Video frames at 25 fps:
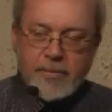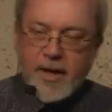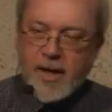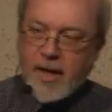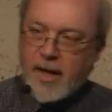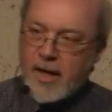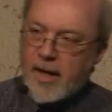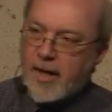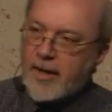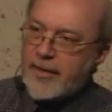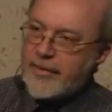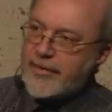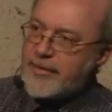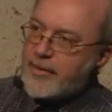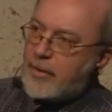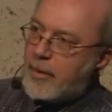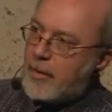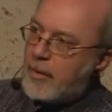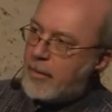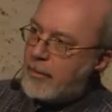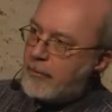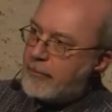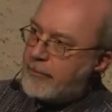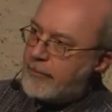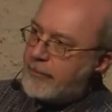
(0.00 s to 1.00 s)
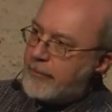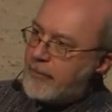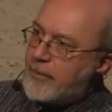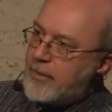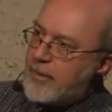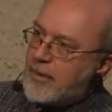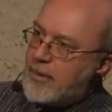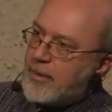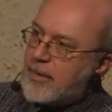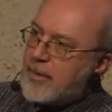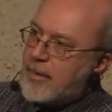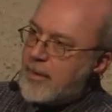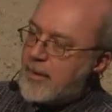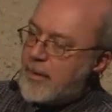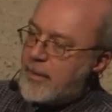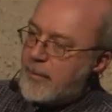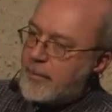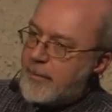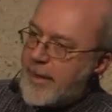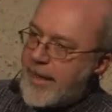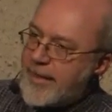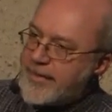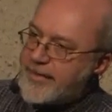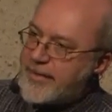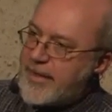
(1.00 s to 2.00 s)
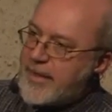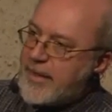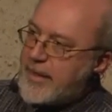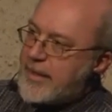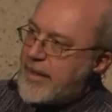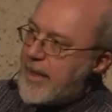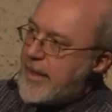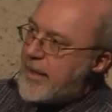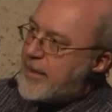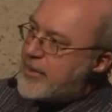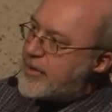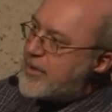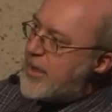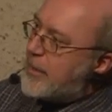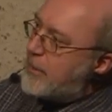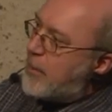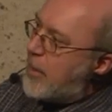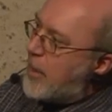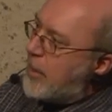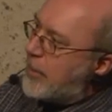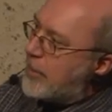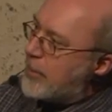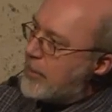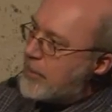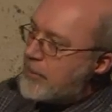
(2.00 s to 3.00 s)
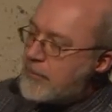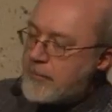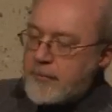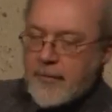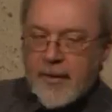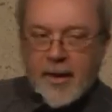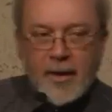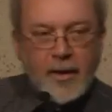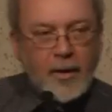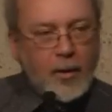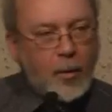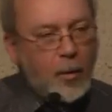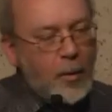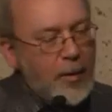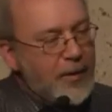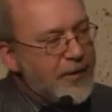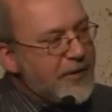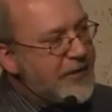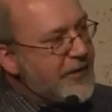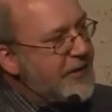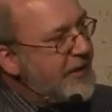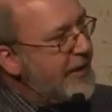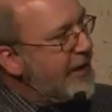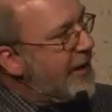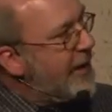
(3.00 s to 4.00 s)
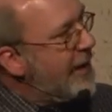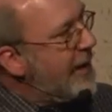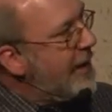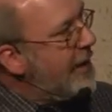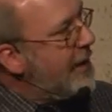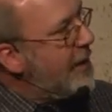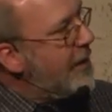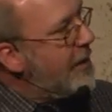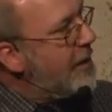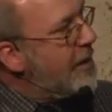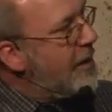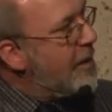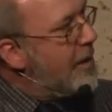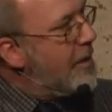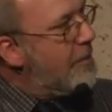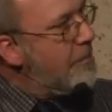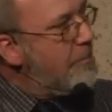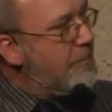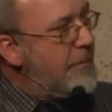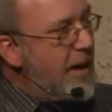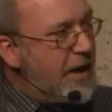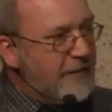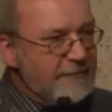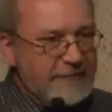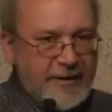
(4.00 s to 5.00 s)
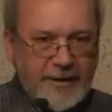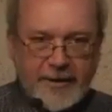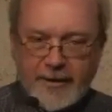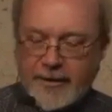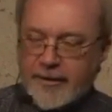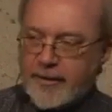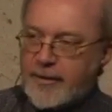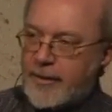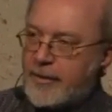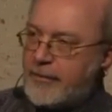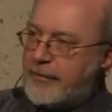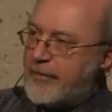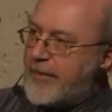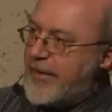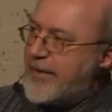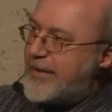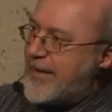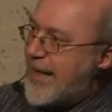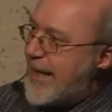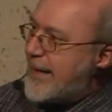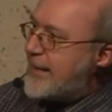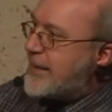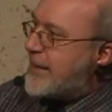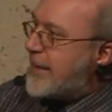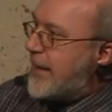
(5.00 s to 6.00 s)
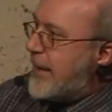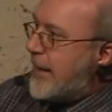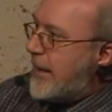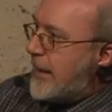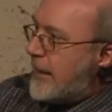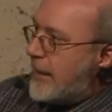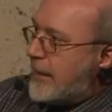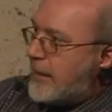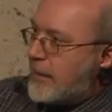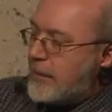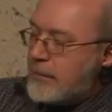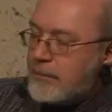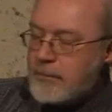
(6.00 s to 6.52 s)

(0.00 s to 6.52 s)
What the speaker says: part of passing kingship on was the burial of the dead king.